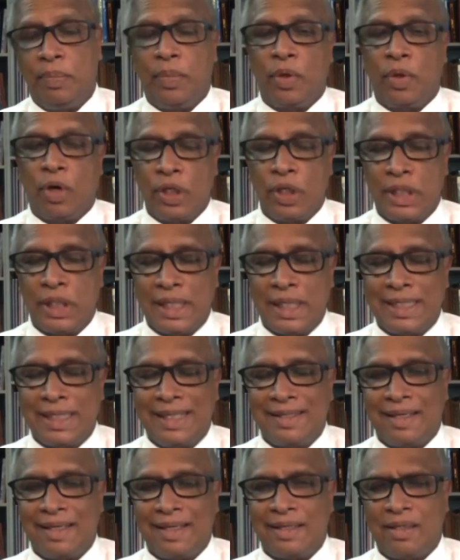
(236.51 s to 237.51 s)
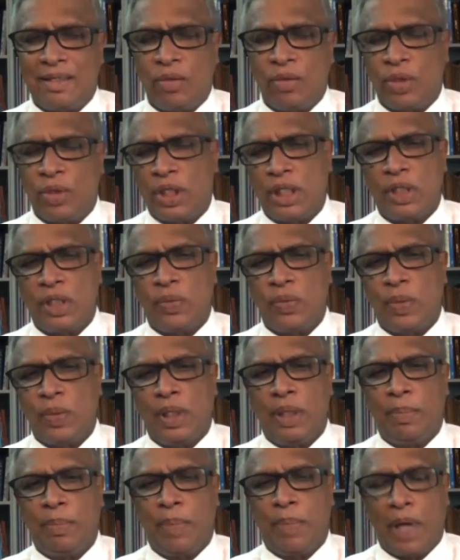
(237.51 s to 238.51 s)
consensus resolutions
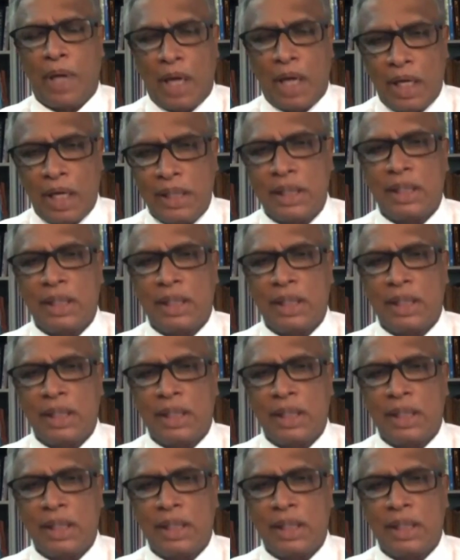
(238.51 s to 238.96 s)
were passed,